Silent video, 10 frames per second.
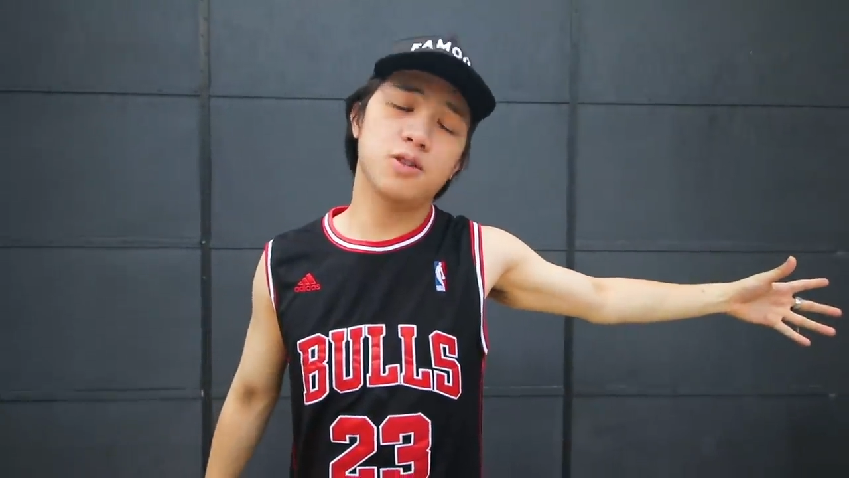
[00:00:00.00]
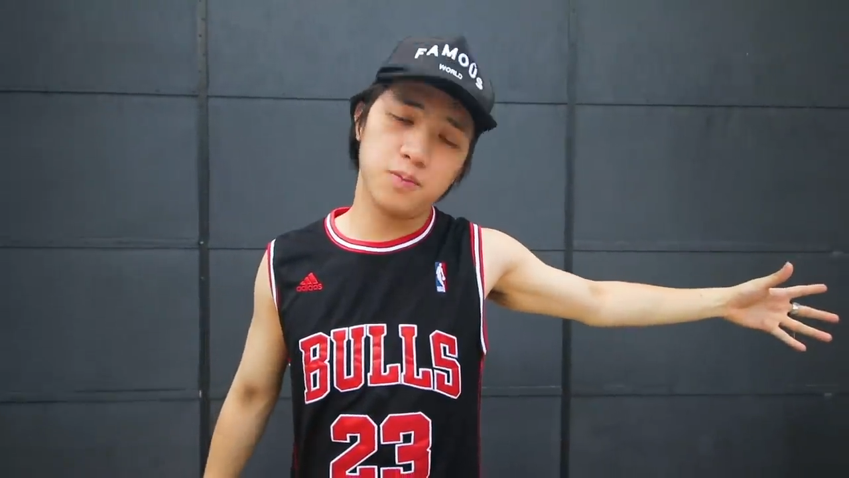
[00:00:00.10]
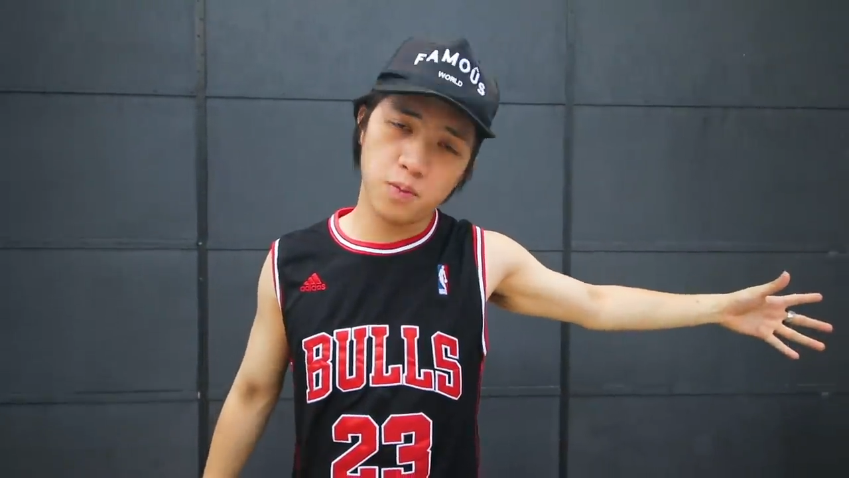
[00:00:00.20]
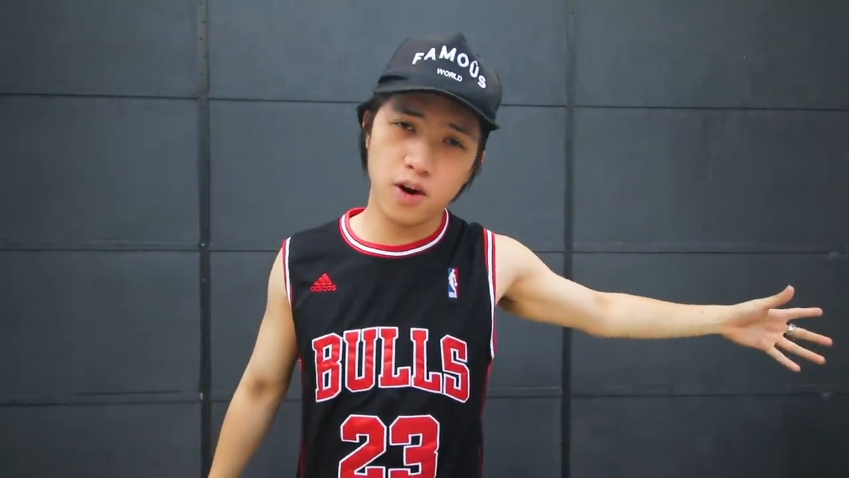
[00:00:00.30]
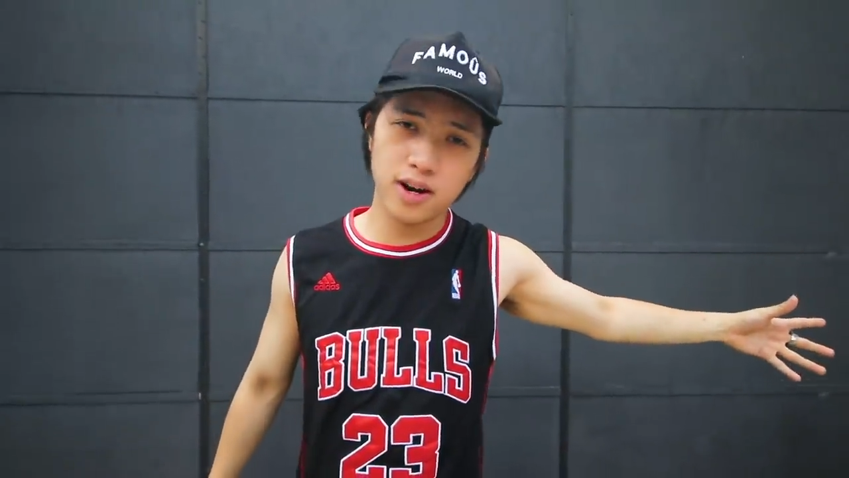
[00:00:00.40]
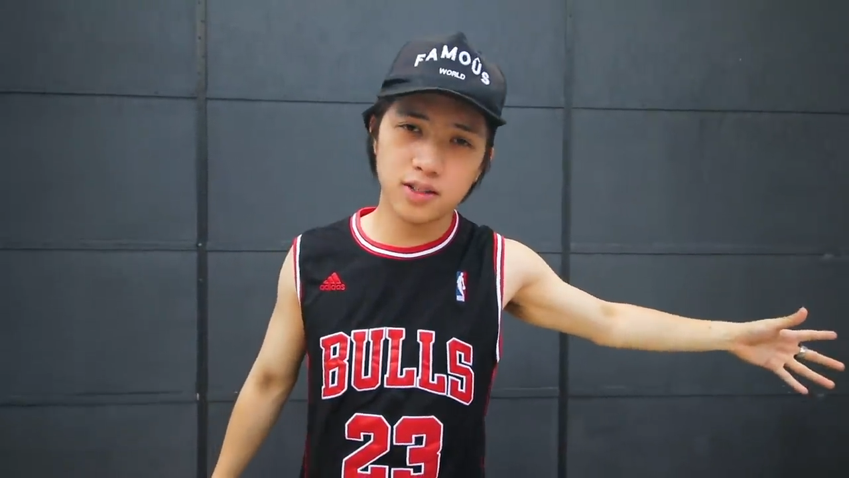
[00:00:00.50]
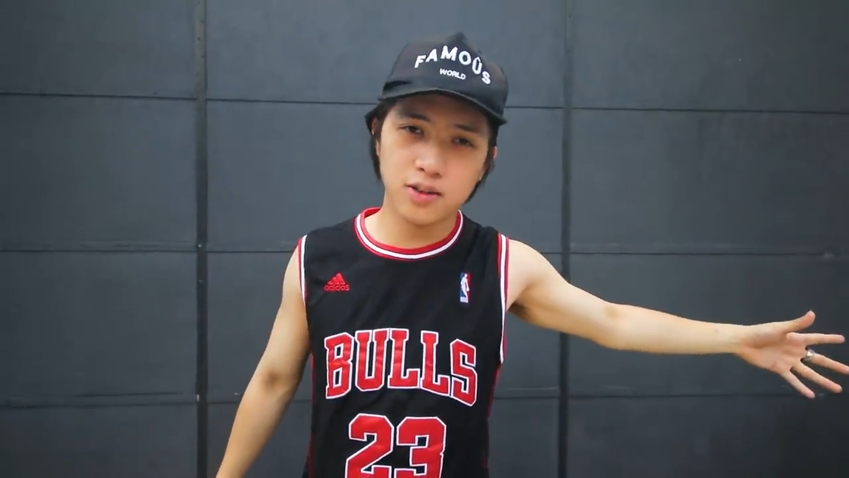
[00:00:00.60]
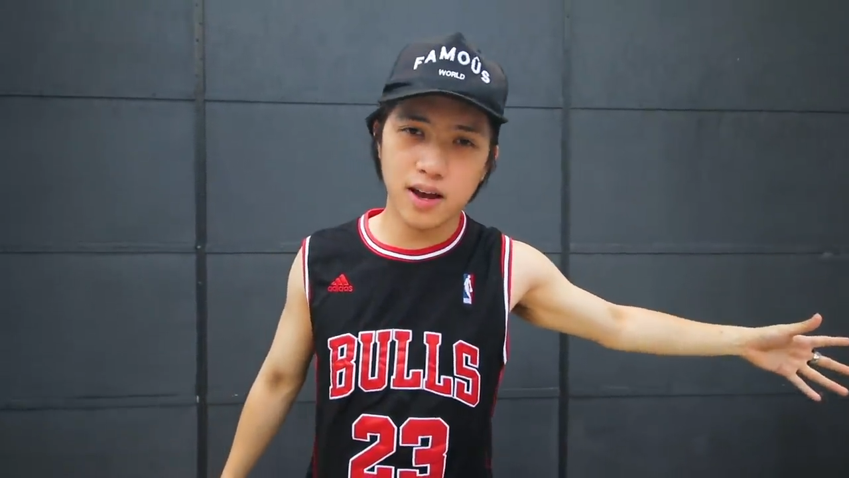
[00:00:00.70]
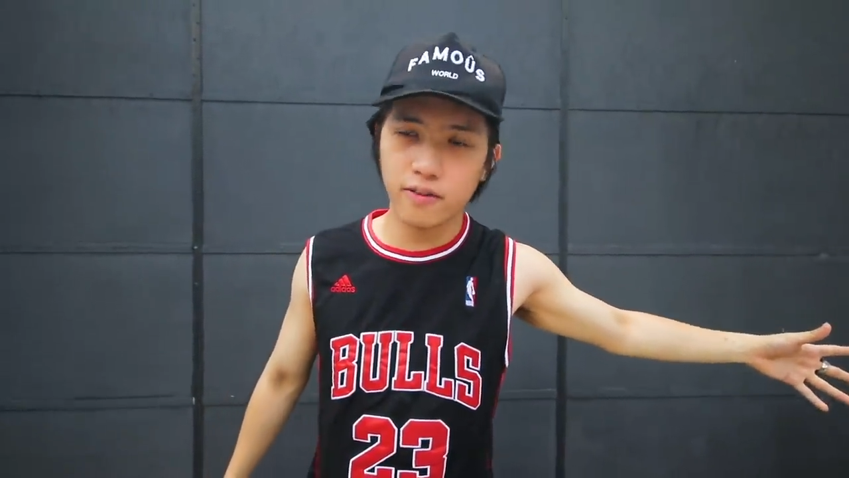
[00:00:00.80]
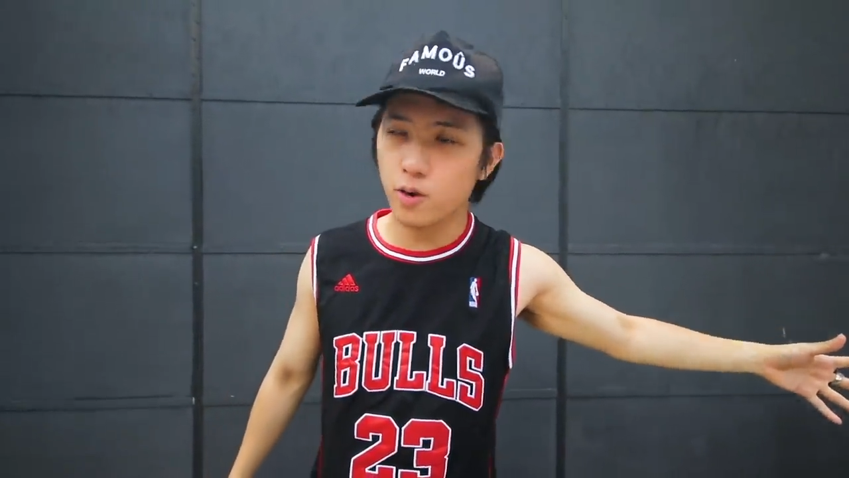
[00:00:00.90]
good morning to
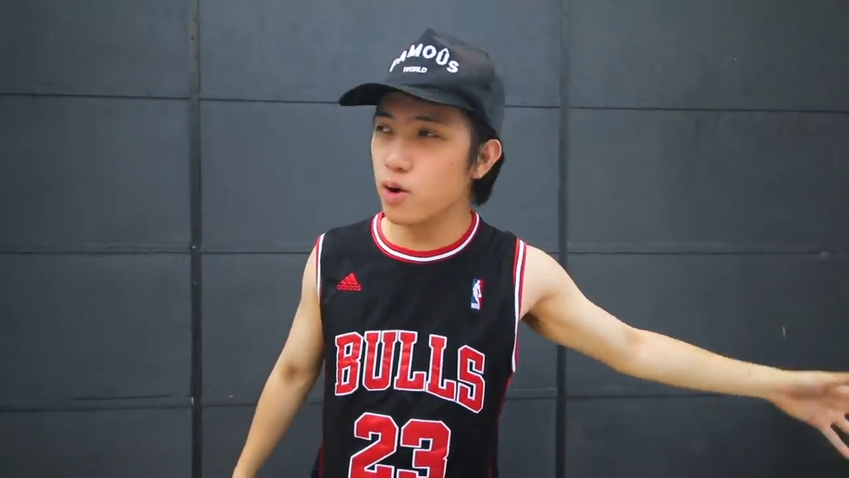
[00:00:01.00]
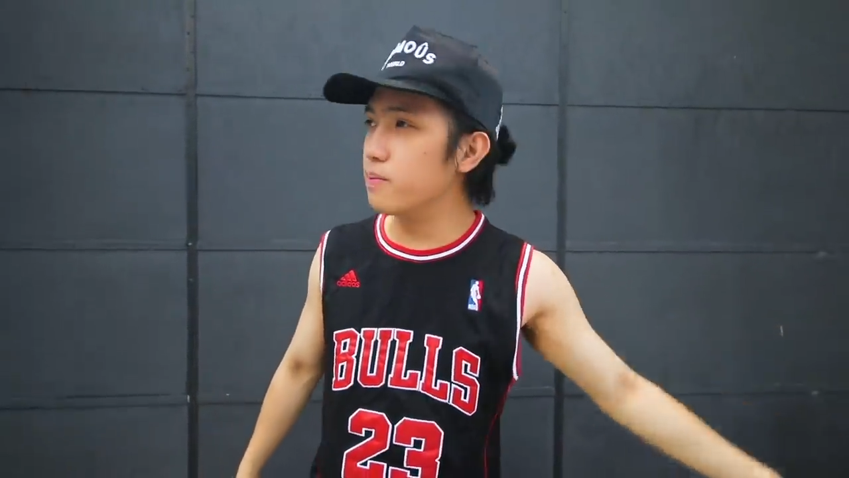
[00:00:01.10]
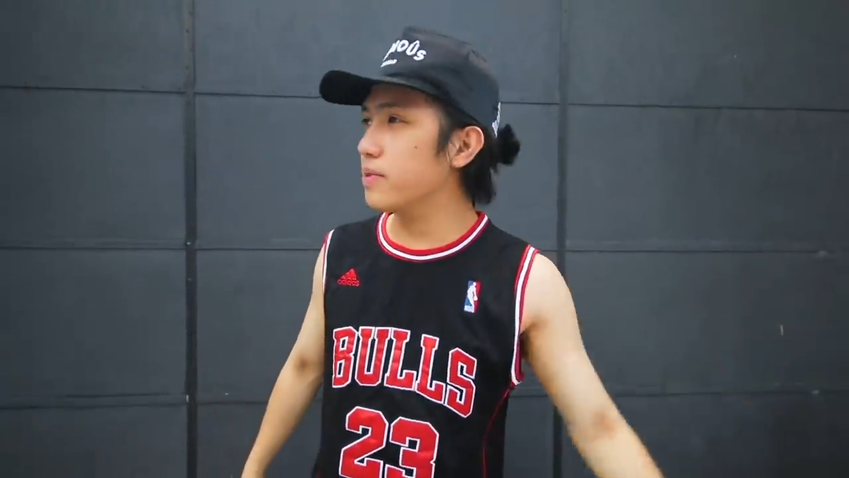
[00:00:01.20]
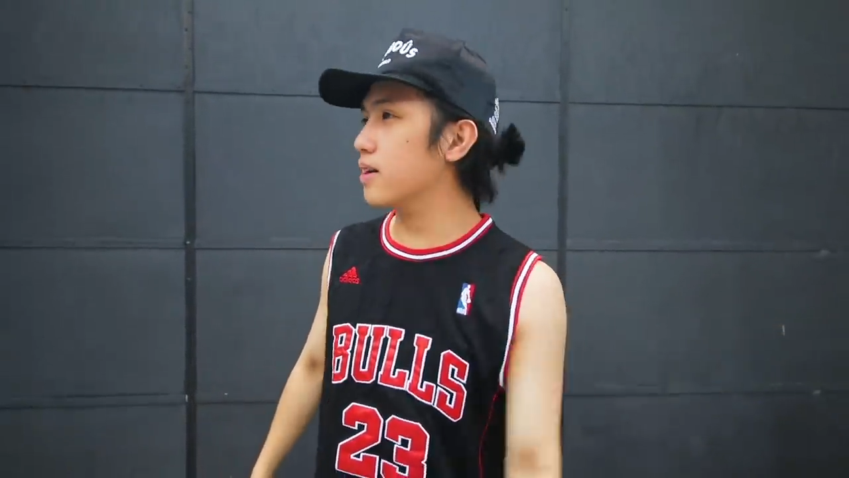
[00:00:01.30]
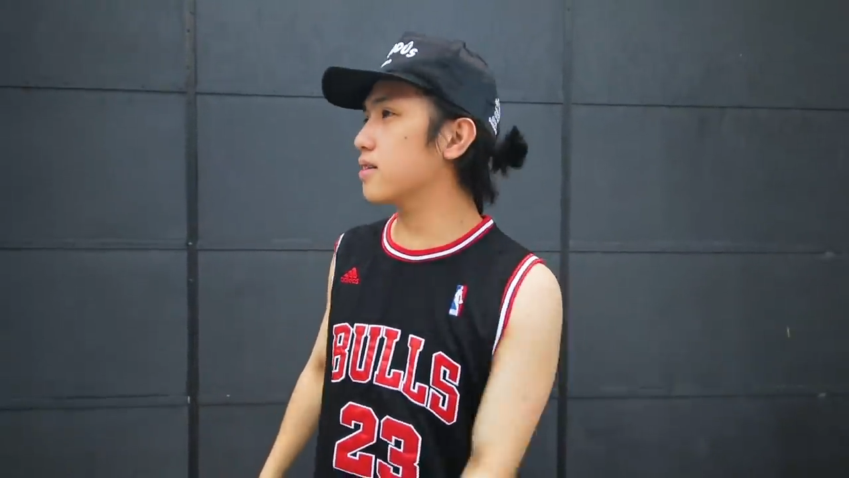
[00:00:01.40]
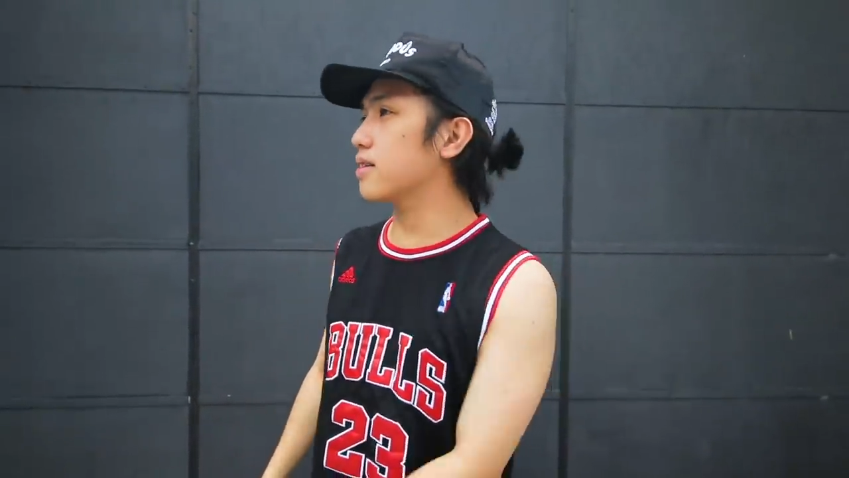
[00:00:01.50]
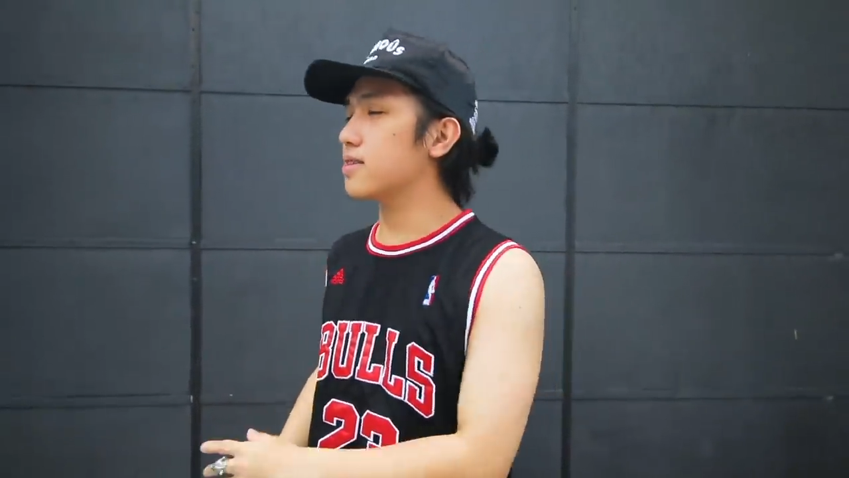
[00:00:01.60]
everyone because it's